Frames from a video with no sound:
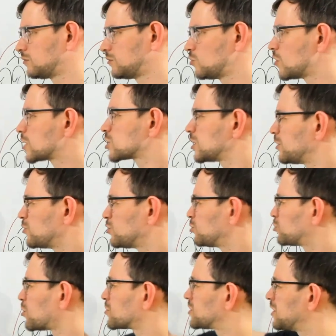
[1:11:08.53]

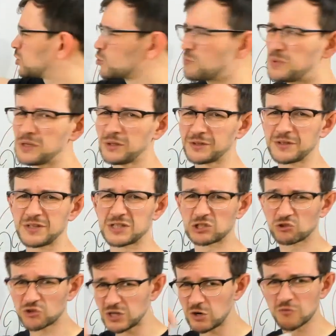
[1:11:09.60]
You don't need to build
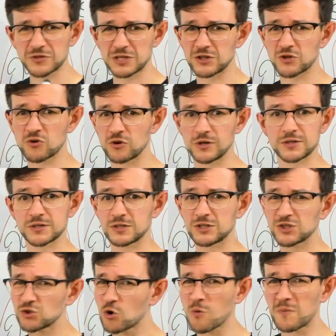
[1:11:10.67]
this tree of centroids.
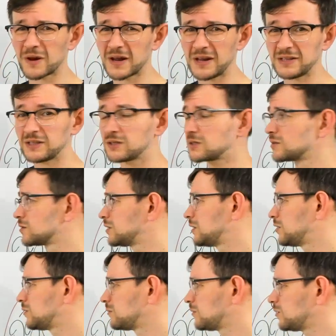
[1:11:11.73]
It's too complicated.
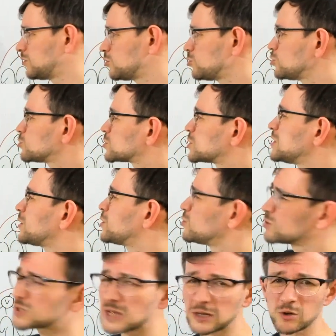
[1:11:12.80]
You still
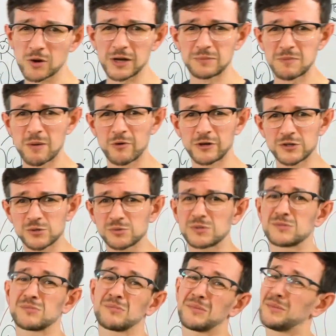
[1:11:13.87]
use n-log-n memory, so
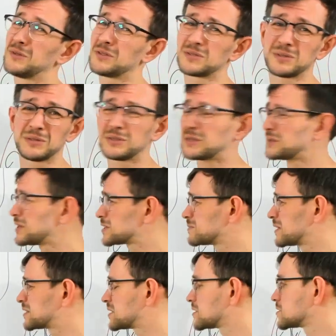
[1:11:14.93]
it doesn't
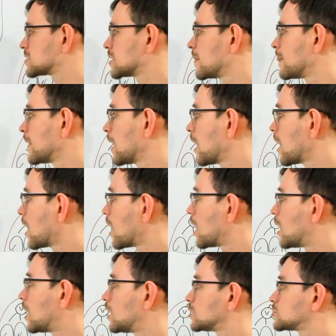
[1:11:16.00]
make sense.
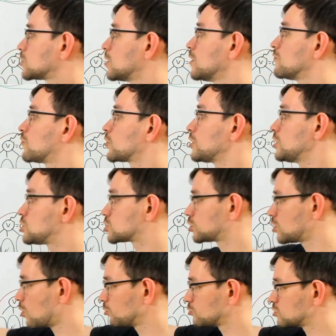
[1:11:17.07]
So for each
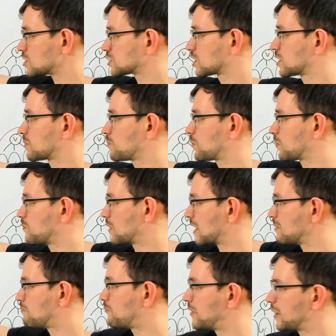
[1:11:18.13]
node, you just
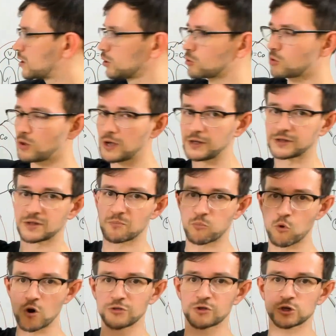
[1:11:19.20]
can pre-calculate the
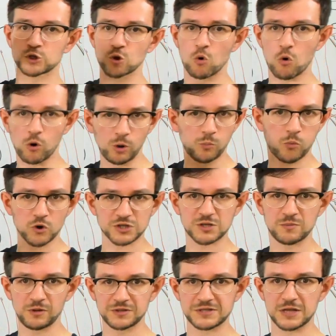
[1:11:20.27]
pointers to all
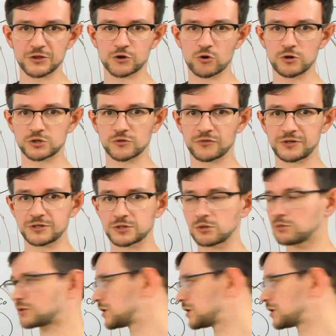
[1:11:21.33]
possible centroids of this node.